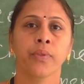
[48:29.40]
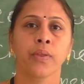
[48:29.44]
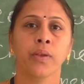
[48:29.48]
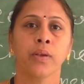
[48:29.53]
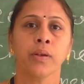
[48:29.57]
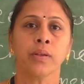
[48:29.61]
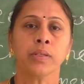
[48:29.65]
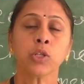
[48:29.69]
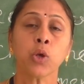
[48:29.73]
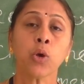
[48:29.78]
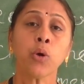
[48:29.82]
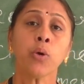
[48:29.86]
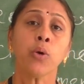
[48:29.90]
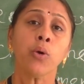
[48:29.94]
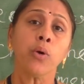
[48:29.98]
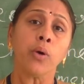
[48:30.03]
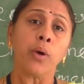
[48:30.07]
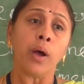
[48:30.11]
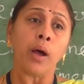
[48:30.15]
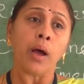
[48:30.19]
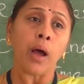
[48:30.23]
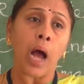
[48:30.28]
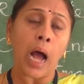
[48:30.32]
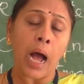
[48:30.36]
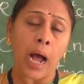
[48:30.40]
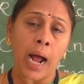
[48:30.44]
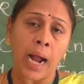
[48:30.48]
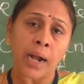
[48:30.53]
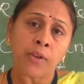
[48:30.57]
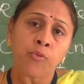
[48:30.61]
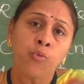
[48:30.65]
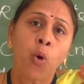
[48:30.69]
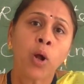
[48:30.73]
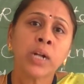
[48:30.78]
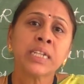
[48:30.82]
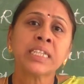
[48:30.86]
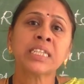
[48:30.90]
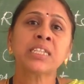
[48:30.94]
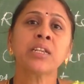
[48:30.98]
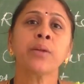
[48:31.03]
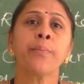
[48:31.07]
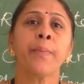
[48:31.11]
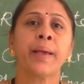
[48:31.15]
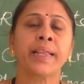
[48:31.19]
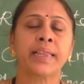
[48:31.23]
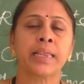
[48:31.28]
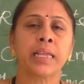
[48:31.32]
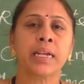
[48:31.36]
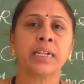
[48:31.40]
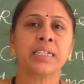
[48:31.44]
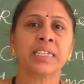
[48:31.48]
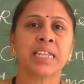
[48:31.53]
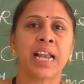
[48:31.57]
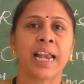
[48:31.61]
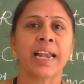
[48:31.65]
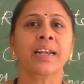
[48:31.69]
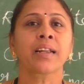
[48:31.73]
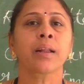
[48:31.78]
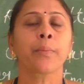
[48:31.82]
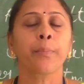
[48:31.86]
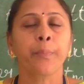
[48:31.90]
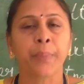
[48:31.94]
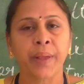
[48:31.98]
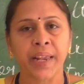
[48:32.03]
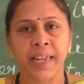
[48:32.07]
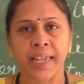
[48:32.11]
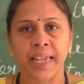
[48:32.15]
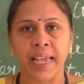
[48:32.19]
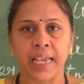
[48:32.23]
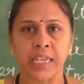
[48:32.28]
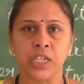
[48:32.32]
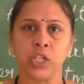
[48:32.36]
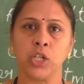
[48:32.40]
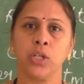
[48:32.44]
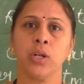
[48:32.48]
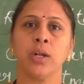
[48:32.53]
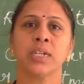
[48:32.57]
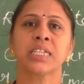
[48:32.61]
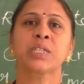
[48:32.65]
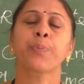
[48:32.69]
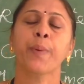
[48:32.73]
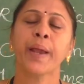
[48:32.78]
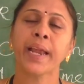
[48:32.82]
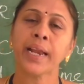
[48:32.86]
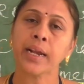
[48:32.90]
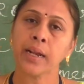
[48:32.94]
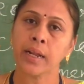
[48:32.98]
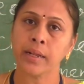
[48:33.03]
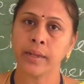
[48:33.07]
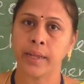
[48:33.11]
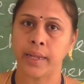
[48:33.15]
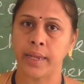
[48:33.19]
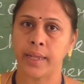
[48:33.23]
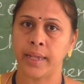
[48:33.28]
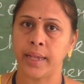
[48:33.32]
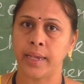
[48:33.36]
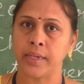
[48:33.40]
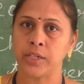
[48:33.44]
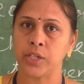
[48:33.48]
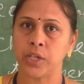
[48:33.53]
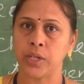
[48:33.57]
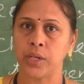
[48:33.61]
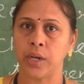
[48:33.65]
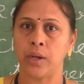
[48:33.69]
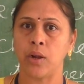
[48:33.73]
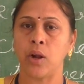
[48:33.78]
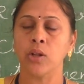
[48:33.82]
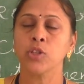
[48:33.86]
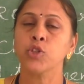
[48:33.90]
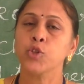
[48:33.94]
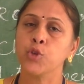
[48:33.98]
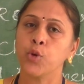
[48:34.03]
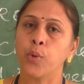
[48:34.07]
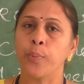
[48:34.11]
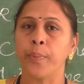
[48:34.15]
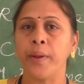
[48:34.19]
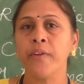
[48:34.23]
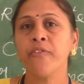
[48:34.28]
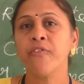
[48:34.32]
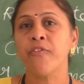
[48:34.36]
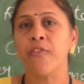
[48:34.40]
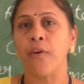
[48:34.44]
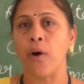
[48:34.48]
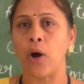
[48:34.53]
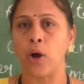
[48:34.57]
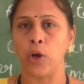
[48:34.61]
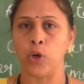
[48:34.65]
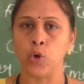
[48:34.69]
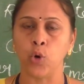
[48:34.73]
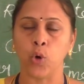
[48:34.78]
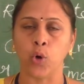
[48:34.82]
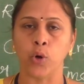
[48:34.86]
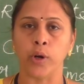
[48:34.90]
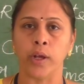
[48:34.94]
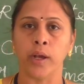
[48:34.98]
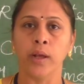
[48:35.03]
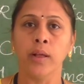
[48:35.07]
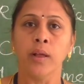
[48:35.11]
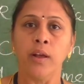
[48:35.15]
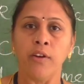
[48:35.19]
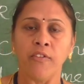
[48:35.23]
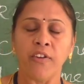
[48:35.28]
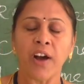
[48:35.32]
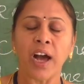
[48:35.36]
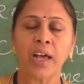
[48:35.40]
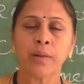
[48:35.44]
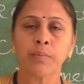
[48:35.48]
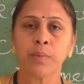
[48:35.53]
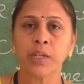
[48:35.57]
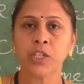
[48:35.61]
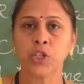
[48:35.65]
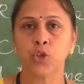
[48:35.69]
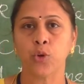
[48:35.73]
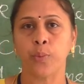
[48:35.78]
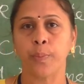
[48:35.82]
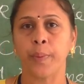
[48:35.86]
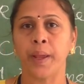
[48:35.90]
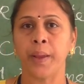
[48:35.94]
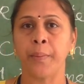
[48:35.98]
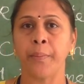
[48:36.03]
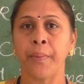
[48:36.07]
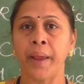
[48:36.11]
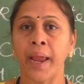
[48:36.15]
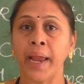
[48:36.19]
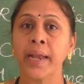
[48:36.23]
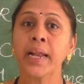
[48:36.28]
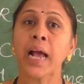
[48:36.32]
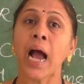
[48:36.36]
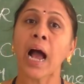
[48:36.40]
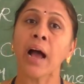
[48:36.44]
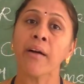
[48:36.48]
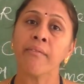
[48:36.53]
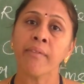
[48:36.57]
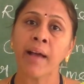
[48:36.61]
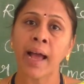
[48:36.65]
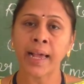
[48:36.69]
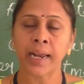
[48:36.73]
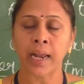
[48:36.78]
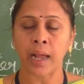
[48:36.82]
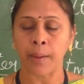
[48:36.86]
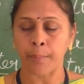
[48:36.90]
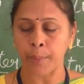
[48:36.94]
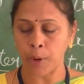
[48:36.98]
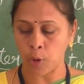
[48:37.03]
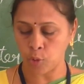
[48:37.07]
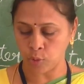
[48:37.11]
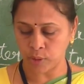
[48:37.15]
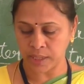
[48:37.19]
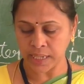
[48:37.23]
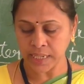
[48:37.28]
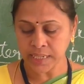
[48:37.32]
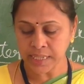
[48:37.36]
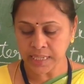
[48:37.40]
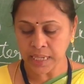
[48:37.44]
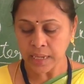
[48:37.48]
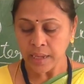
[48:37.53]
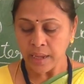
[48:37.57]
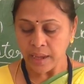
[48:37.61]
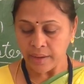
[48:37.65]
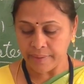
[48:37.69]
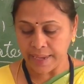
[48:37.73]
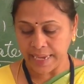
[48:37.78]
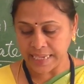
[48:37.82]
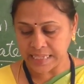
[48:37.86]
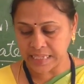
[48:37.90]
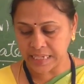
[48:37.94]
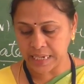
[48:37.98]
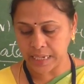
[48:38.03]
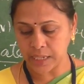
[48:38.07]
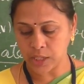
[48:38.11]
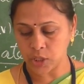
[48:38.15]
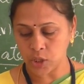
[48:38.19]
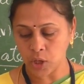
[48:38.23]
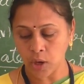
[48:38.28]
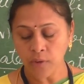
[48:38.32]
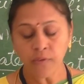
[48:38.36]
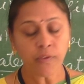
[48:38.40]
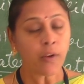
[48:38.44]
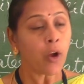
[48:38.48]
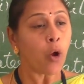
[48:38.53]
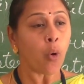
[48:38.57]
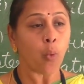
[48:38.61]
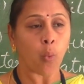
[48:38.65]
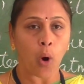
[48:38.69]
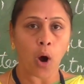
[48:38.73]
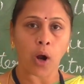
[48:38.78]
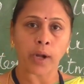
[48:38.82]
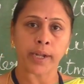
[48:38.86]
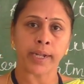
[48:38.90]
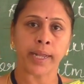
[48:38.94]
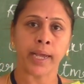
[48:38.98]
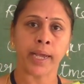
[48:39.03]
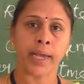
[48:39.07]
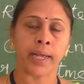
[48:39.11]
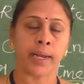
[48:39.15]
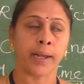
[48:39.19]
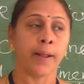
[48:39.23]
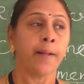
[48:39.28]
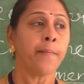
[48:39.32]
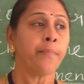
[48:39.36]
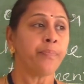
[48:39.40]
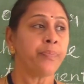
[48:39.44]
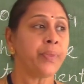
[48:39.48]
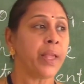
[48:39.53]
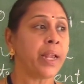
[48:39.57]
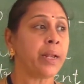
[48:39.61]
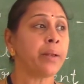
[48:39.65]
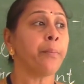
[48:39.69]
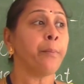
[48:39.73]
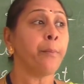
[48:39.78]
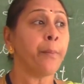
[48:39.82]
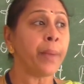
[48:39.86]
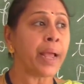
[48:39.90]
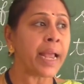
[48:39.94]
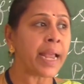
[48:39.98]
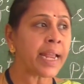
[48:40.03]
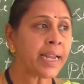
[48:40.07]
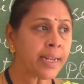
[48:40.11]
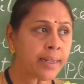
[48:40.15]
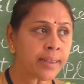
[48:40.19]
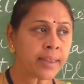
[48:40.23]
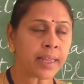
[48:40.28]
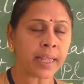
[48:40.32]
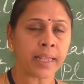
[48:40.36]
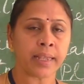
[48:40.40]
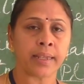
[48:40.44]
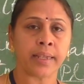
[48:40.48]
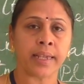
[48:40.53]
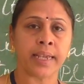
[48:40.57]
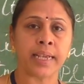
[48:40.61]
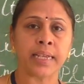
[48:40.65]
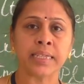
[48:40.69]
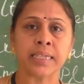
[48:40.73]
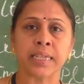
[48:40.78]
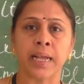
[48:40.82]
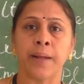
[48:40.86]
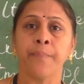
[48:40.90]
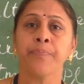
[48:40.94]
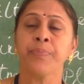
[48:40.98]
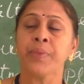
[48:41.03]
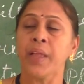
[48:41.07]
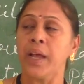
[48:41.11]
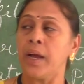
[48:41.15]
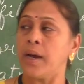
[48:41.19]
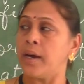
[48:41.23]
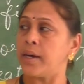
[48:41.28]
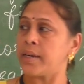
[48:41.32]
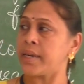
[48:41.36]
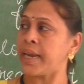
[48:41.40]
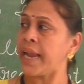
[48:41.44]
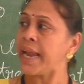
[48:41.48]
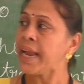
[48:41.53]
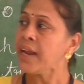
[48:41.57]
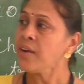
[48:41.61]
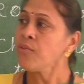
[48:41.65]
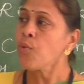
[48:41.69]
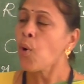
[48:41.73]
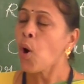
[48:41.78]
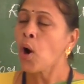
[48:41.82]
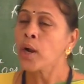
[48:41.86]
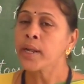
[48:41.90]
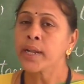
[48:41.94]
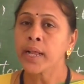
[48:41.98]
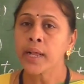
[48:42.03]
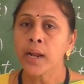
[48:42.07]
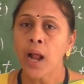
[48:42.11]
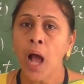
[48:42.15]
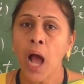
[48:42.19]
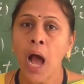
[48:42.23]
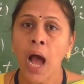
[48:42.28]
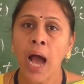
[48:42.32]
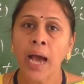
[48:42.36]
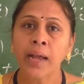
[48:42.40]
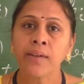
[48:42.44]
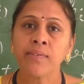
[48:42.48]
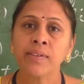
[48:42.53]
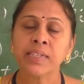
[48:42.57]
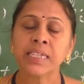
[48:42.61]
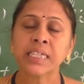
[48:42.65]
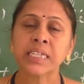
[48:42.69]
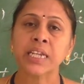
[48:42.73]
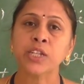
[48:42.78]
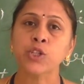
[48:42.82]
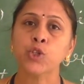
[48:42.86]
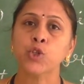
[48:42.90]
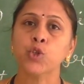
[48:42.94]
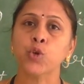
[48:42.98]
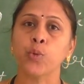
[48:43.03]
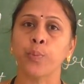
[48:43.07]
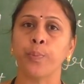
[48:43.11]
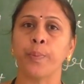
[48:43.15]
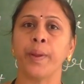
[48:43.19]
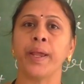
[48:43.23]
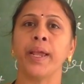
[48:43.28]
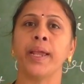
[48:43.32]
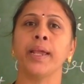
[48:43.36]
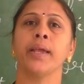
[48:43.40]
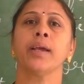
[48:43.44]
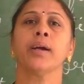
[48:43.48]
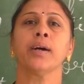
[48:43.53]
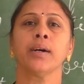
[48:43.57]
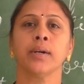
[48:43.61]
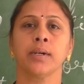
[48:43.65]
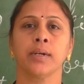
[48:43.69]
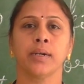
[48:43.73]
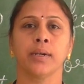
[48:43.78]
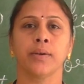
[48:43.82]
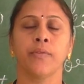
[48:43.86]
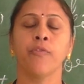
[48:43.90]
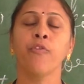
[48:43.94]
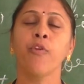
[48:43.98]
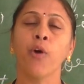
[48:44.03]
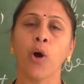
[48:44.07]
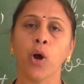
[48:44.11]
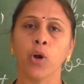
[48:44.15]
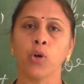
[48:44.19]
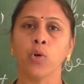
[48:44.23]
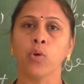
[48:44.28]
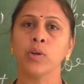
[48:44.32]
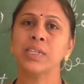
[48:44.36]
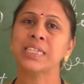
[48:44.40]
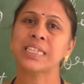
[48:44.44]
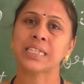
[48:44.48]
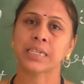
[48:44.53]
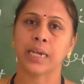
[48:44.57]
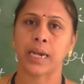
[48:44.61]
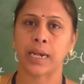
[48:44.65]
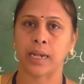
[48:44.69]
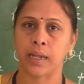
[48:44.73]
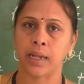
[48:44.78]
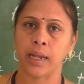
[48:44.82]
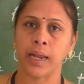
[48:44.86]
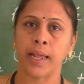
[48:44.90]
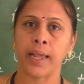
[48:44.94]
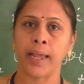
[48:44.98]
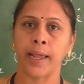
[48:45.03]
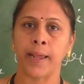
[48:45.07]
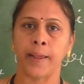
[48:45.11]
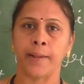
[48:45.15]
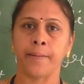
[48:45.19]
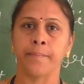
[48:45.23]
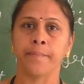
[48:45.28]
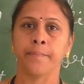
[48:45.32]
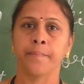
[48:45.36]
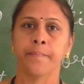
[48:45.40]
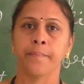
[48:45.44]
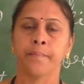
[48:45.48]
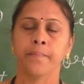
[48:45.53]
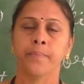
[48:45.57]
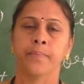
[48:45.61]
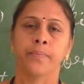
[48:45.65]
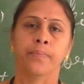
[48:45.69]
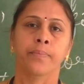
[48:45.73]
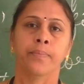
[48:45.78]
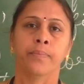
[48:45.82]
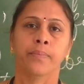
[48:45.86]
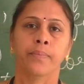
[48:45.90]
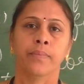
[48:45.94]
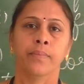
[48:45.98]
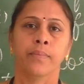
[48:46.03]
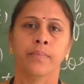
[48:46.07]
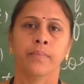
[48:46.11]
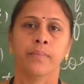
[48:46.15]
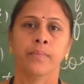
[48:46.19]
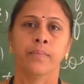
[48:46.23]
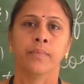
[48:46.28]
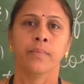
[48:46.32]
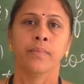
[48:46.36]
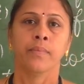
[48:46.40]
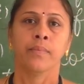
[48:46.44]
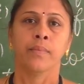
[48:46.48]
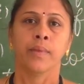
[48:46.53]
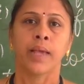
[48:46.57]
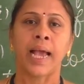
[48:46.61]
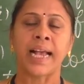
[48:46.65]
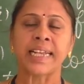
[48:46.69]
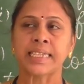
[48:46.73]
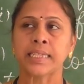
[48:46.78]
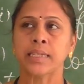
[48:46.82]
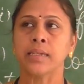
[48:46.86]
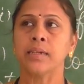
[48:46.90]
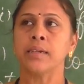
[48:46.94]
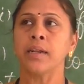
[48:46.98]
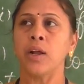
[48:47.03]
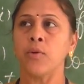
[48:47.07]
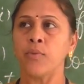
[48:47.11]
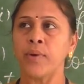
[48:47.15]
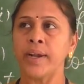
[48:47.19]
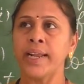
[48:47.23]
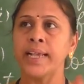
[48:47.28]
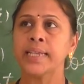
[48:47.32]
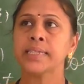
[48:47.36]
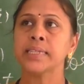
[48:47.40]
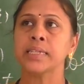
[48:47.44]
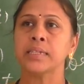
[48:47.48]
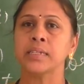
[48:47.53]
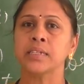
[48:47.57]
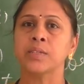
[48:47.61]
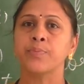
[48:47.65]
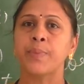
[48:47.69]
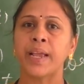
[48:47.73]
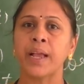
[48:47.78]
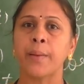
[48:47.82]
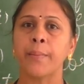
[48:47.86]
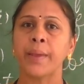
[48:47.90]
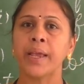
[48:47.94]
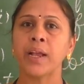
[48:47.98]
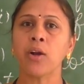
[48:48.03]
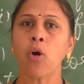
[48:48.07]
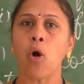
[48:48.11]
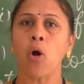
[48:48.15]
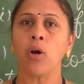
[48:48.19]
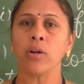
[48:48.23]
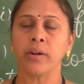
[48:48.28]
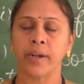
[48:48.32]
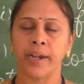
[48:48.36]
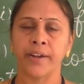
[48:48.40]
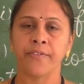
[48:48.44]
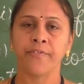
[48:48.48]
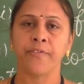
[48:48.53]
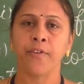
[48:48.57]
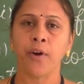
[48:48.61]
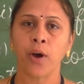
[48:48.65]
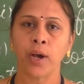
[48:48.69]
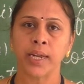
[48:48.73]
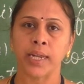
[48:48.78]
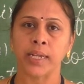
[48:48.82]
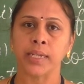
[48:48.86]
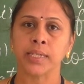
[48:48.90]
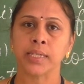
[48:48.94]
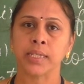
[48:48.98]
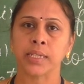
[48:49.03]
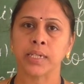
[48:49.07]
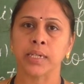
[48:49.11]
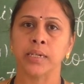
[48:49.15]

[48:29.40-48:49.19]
So advanced methods like drip irrigation or sprinkler irrigation and all should be followed. Farmers should be made aware about this wastage of water. Then main thing is rainwater harvesting should be followed strictly. As nowadays it is becoming concrete forest,